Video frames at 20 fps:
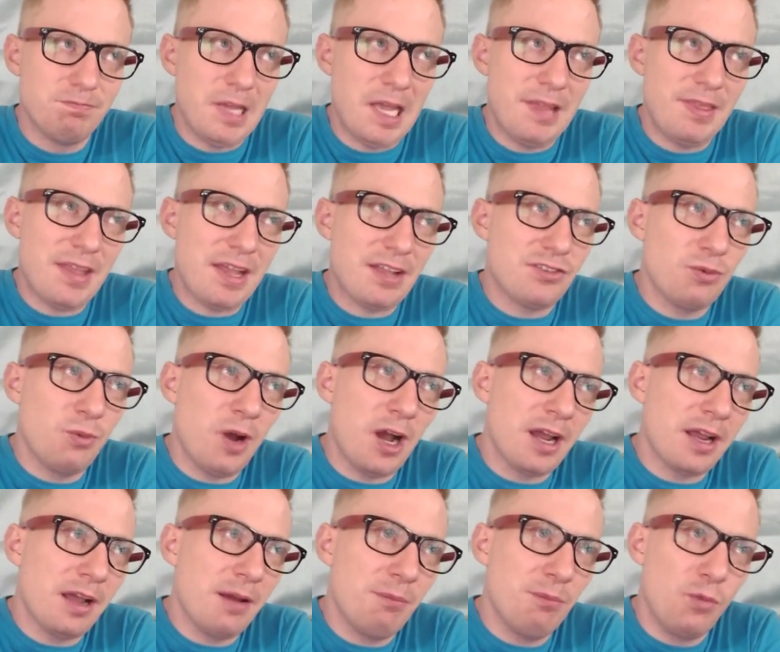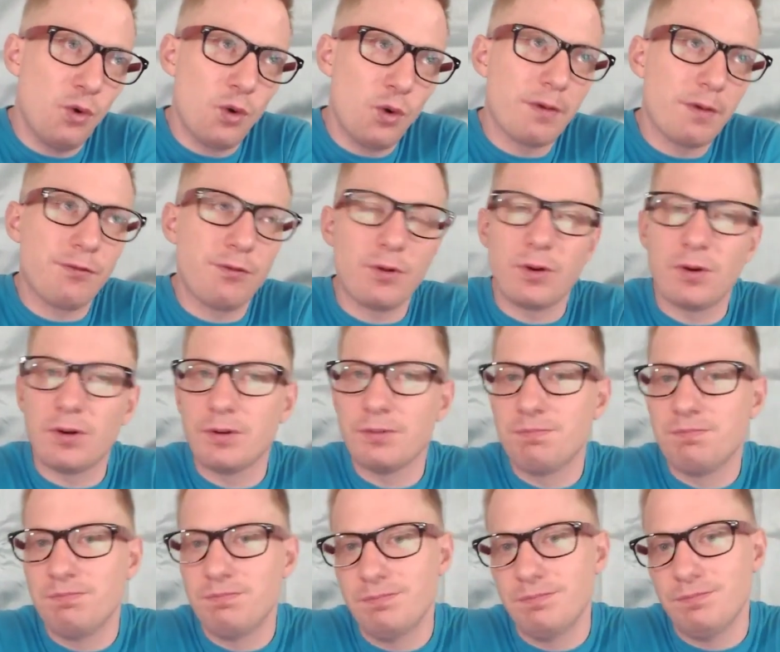And that's why I'm more
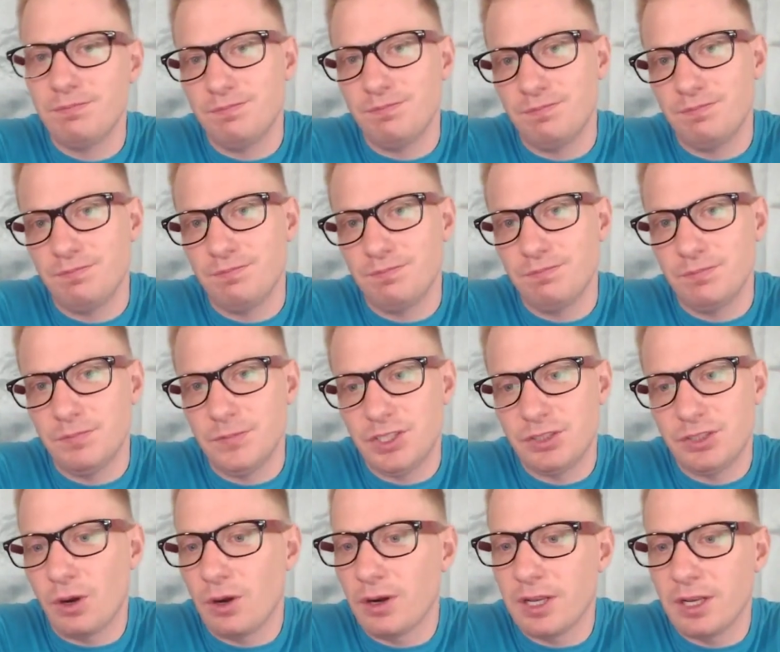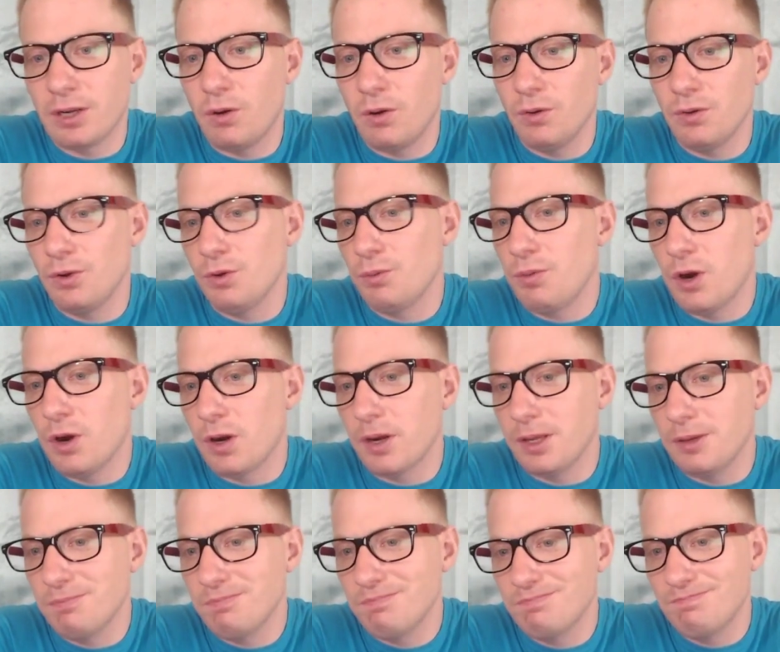for starting a whole new party.